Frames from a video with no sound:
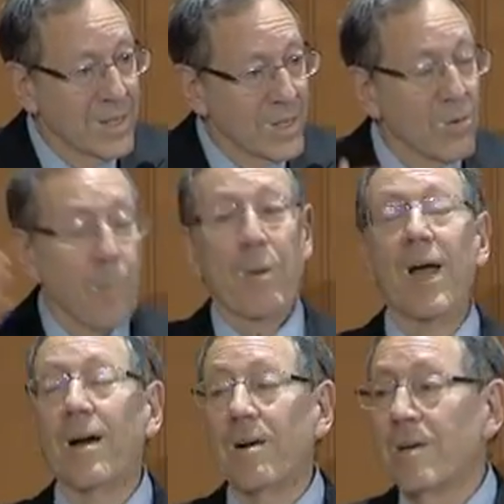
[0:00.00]
to
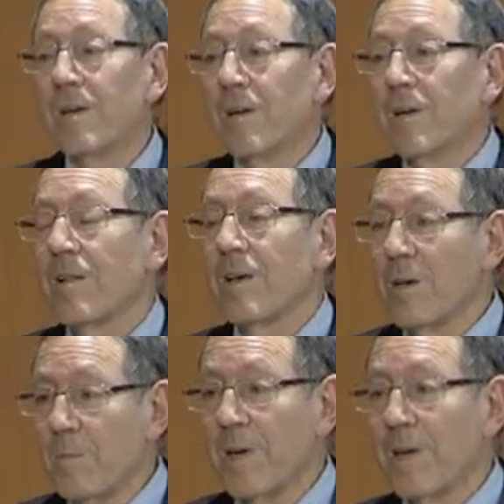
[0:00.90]
repair the
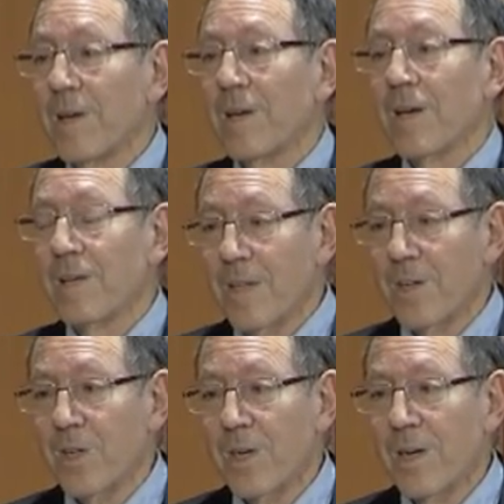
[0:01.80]
human
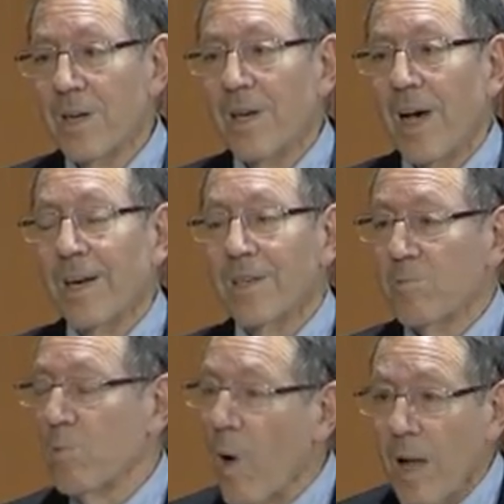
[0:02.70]
condition, and as
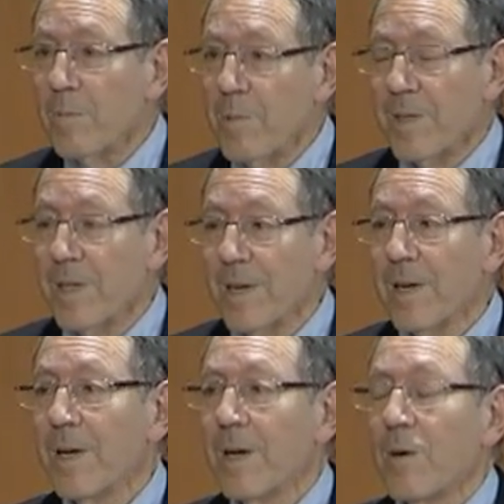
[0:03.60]
Wallenberg did
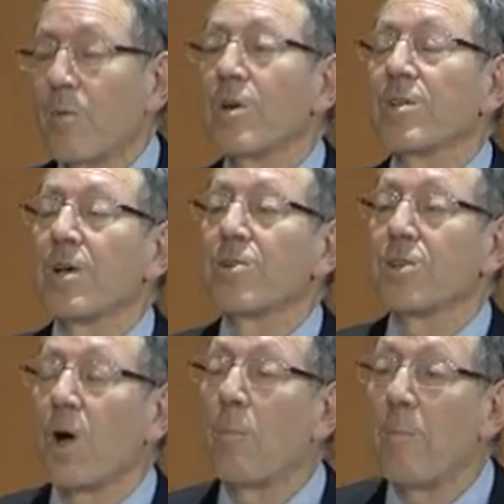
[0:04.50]
with
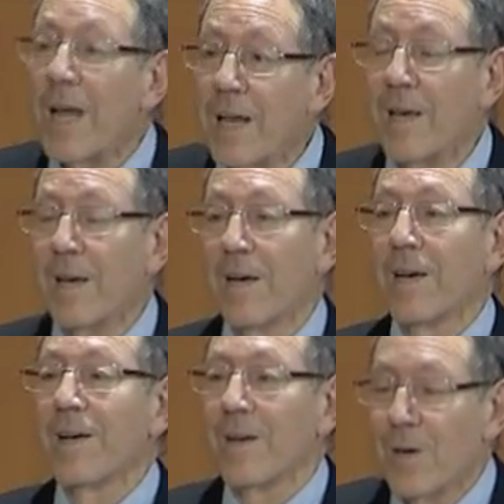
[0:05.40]
so many
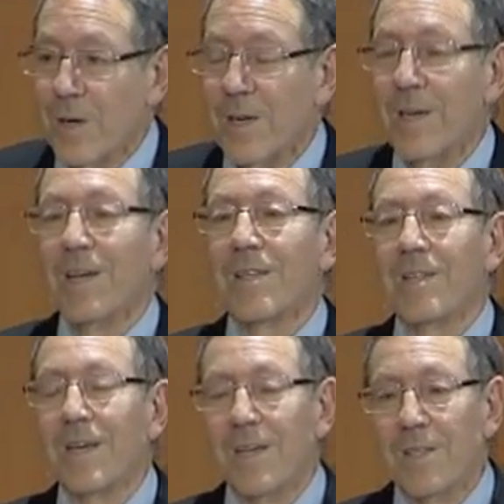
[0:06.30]
good
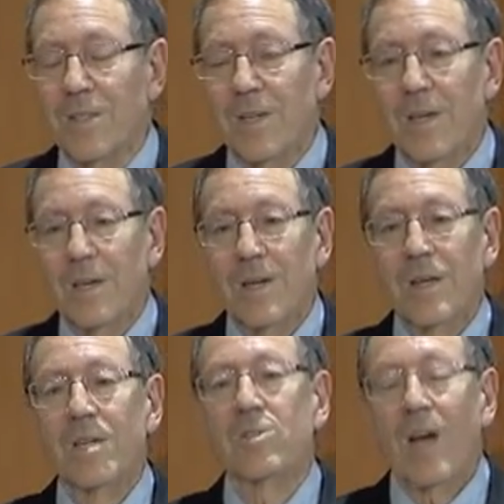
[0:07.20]
deeds,
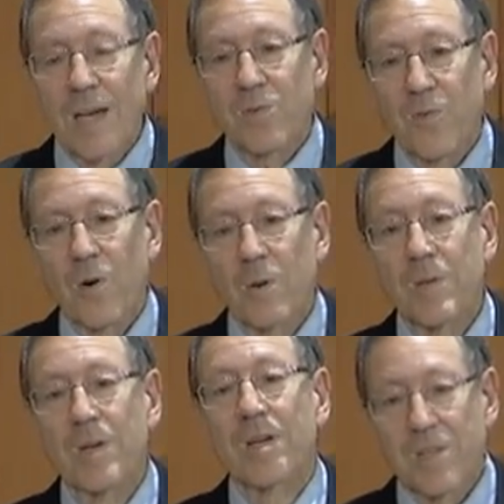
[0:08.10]
transform
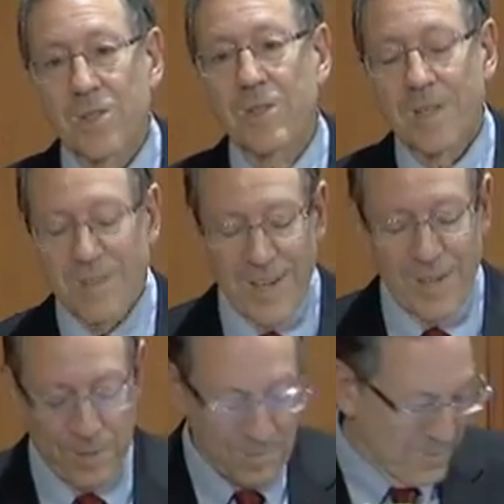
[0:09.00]
history. Thank
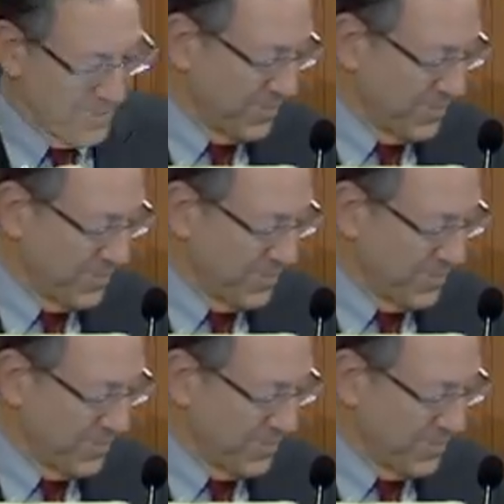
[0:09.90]
you.